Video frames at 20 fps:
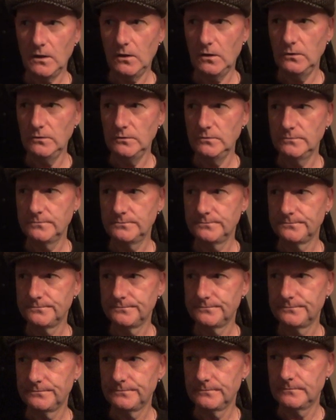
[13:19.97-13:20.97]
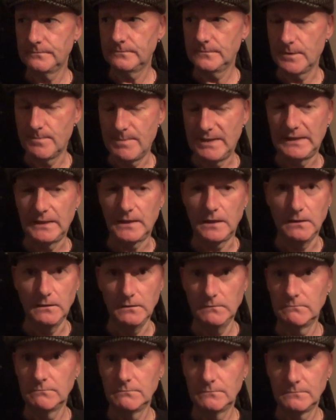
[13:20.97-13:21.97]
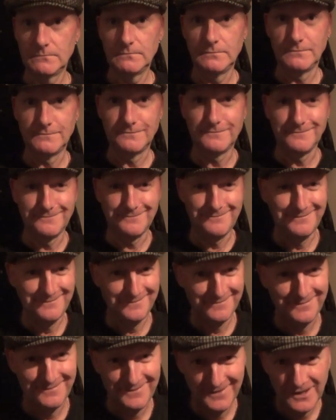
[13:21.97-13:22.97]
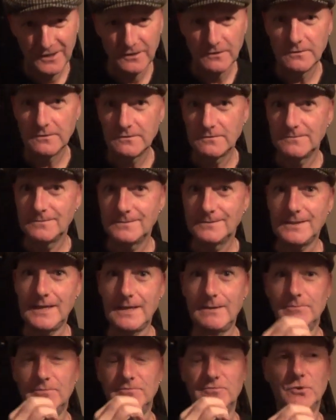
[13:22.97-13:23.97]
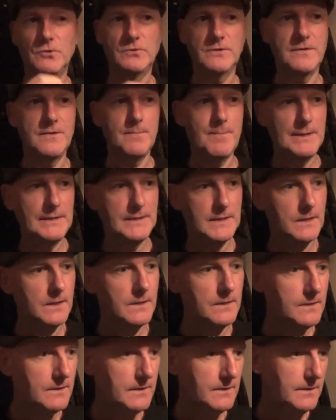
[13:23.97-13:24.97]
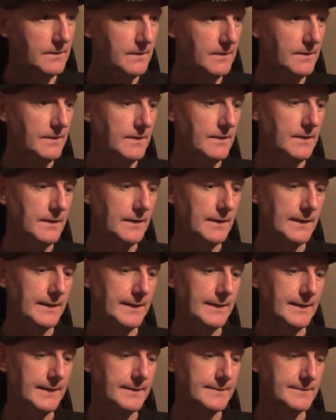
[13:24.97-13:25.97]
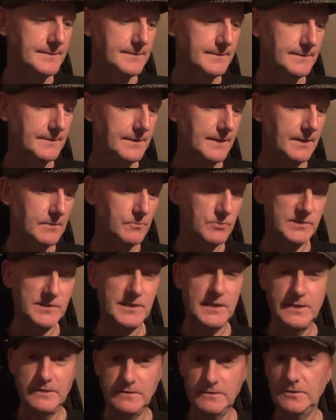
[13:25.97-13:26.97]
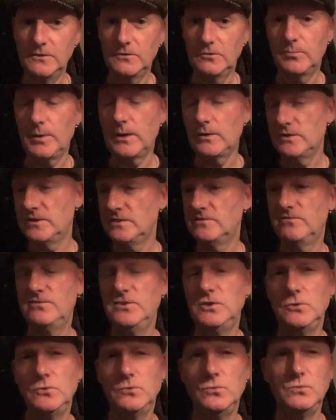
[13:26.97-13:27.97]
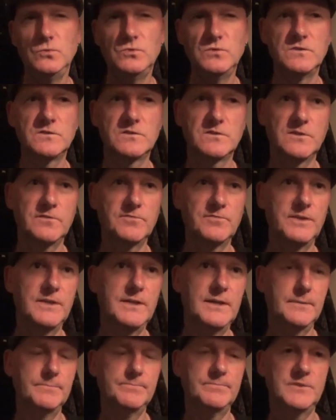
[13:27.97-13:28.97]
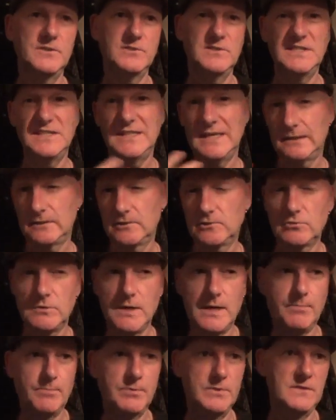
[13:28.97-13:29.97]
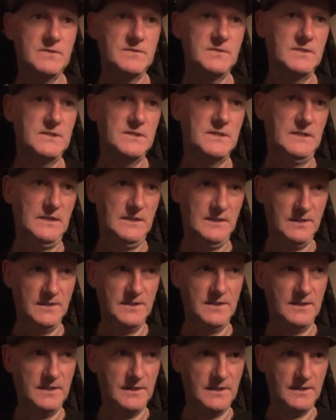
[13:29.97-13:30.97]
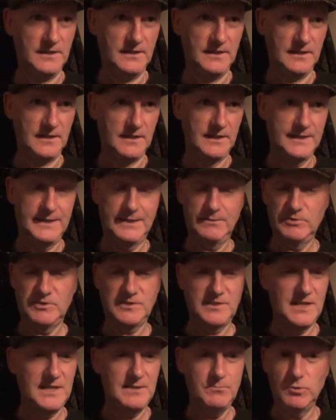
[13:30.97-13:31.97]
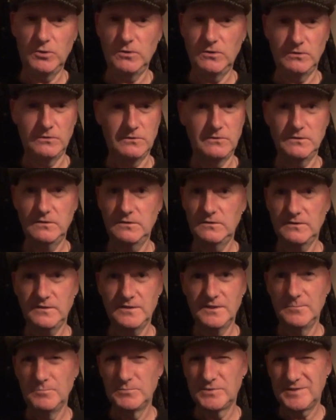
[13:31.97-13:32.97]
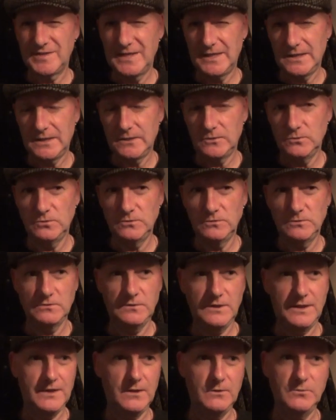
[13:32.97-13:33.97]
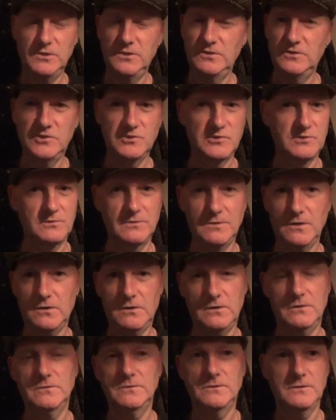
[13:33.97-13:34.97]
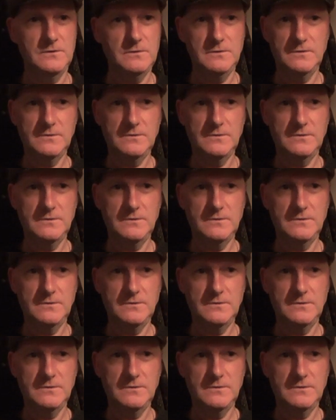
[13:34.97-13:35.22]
on the mental. Damn, I've called it the mental. And I was saying, you know, about his views and stuff and that. Does he get crap and this and that? And I was saying, well, thumbs down now. You just, oh,